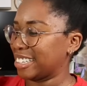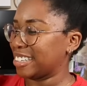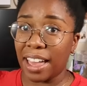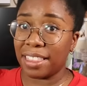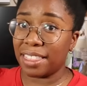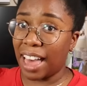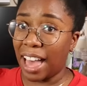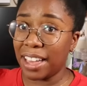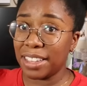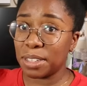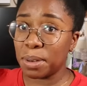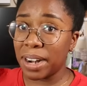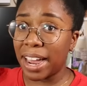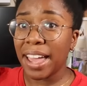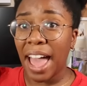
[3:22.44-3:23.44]
And that is
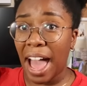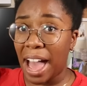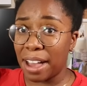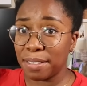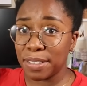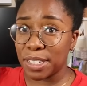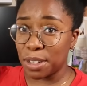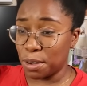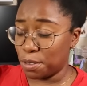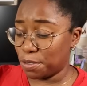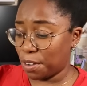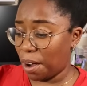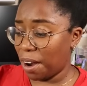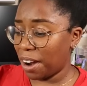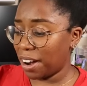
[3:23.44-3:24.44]
what I have so
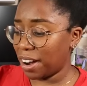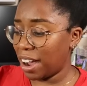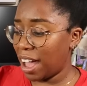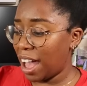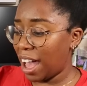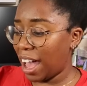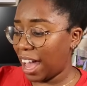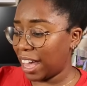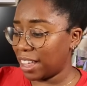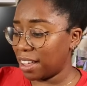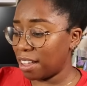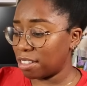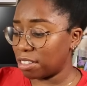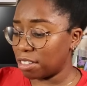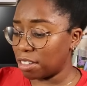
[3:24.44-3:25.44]
far. I
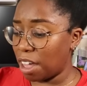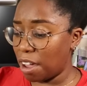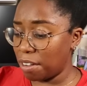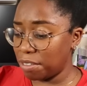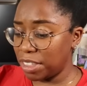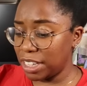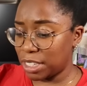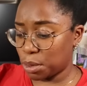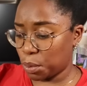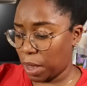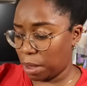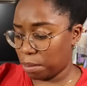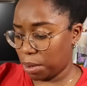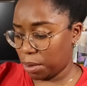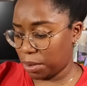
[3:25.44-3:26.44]
love these
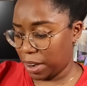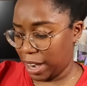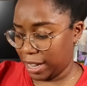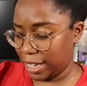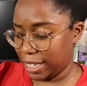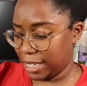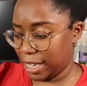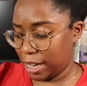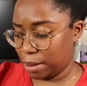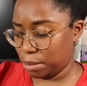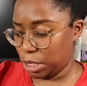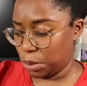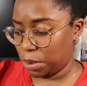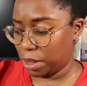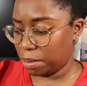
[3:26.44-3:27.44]
rainbow grannies that I'm
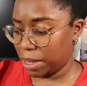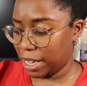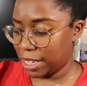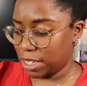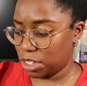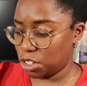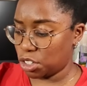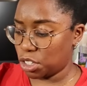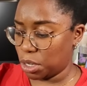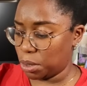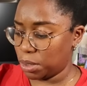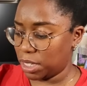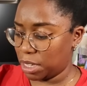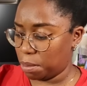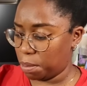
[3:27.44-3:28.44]
doing because they're
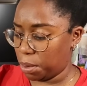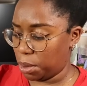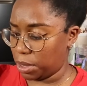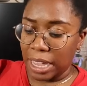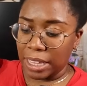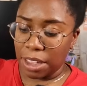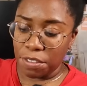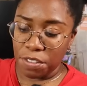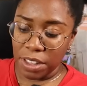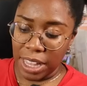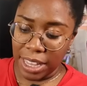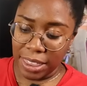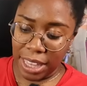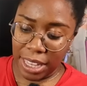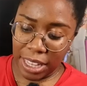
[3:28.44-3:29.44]
so simple, and I feel
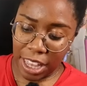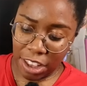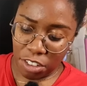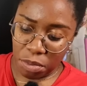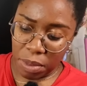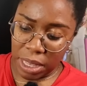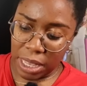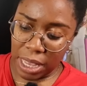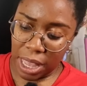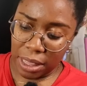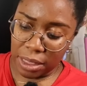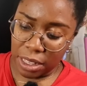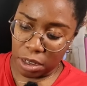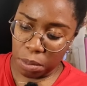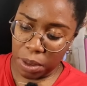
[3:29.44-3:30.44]
like they gave me a
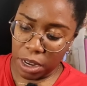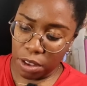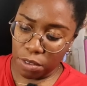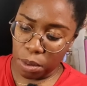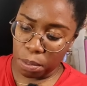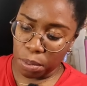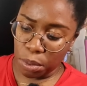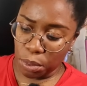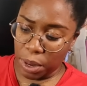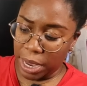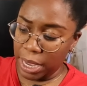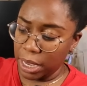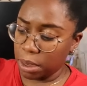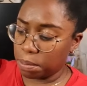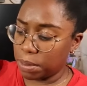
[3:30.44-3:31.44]
little bit of a
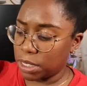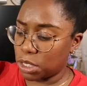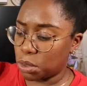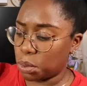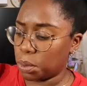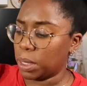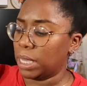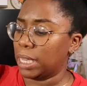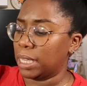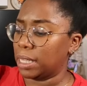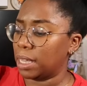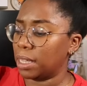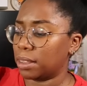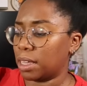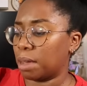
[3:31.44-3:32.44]
break
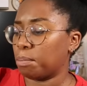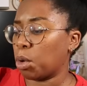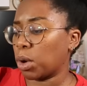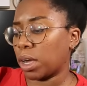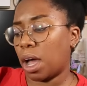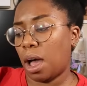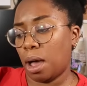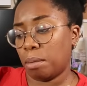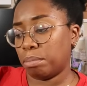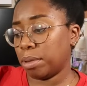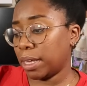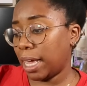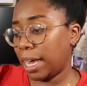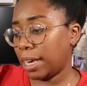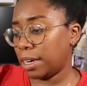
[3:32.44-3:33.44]
between the more
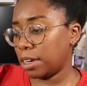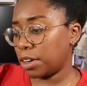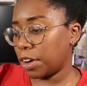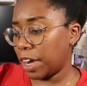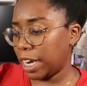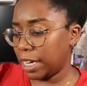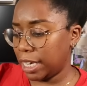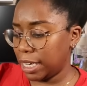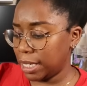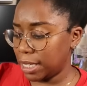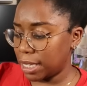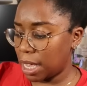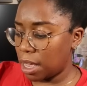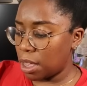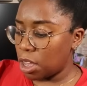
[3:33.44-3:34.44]
complicated
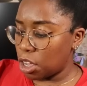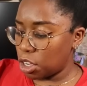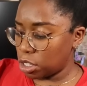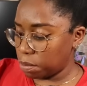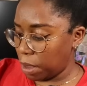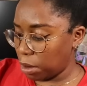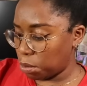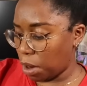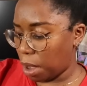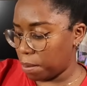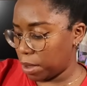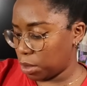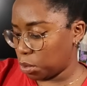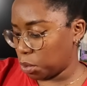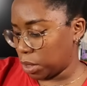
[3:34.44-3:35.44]
grannies. Hooked by
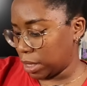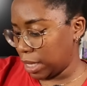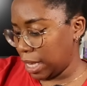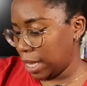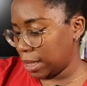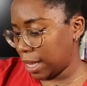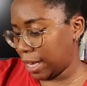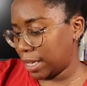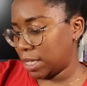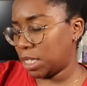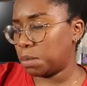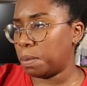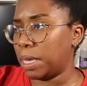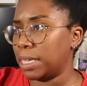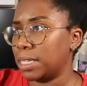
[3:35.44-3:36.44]
Robin really
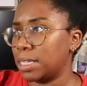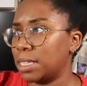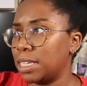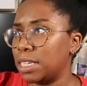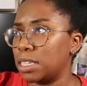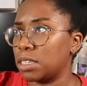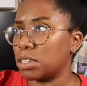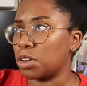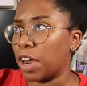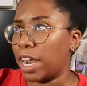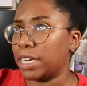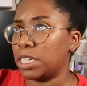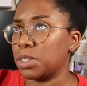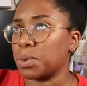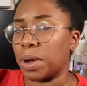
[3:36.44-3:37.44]
spaced these
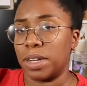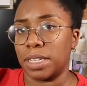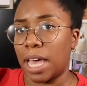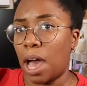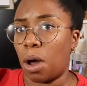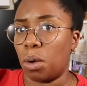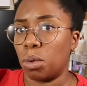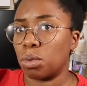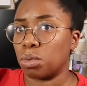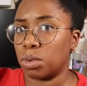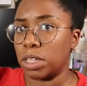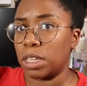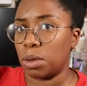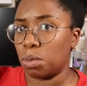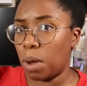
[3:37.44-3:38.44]
granny squares out
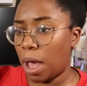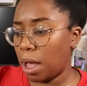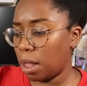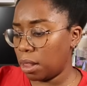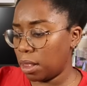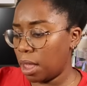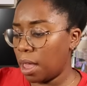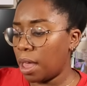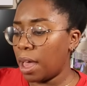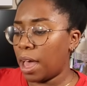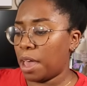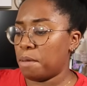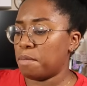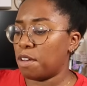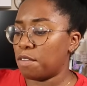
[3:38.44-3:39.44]
really well.
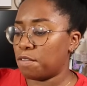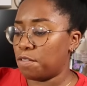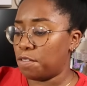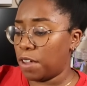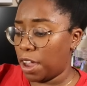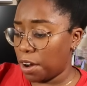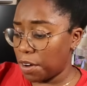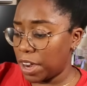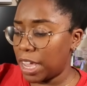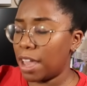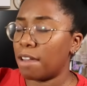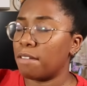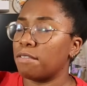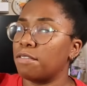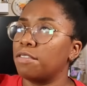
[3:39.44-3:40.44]
I'm
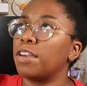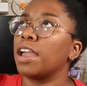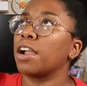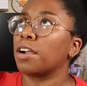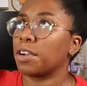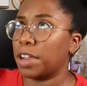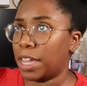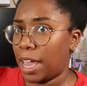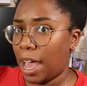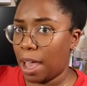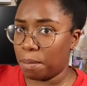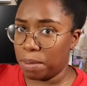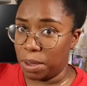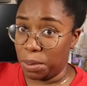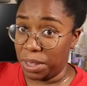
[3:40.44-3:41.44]
very
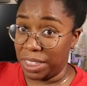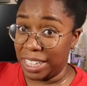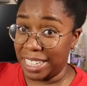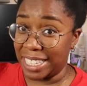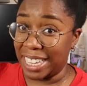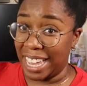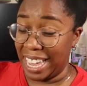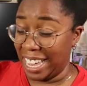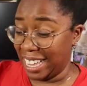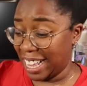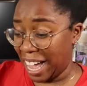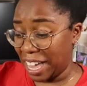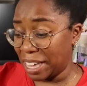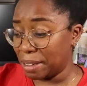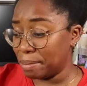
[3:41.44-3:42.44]
happy with this kit.
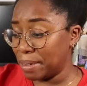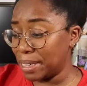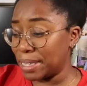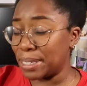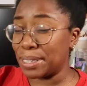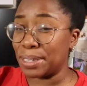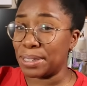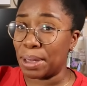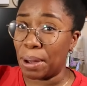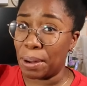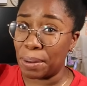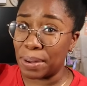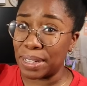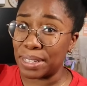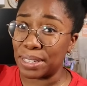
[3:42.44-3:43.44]
I am
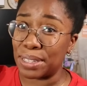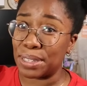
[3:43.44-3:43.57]
so